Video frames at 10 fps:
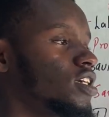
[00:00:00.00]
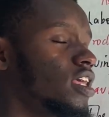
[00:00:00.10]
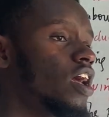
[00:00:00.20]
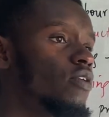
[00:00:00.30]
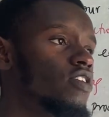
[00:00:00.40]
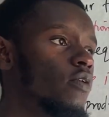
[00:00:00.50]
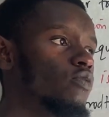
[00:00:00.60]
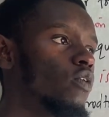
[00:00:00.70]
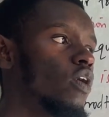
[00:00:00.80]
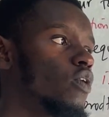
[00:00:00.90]
here
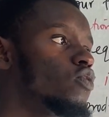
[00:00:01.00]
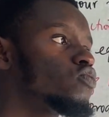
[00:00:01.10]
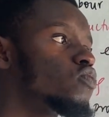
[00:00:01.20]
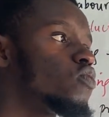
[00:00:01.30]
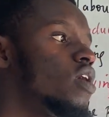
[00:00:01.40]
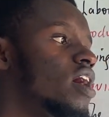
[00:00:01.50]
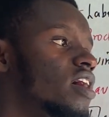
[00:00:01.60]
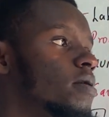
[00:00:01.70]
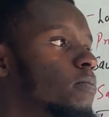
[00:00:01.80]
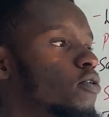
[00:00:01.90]
we're going to
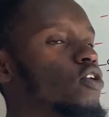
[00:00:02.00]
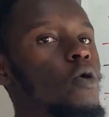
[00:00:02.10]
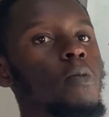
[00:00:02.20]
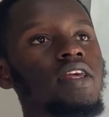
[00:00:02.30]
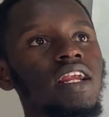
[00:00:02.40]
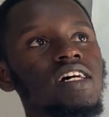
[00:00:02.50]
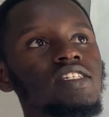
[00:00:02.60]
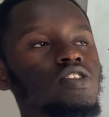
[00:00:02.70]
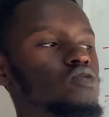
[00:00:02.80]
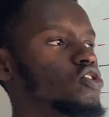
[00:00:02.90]
employ a Douglas
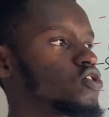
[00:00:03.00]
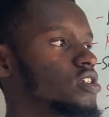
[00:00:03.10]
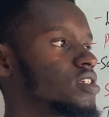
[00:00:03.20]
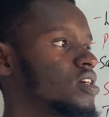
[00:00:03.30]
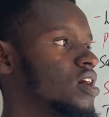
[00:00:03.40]
equation,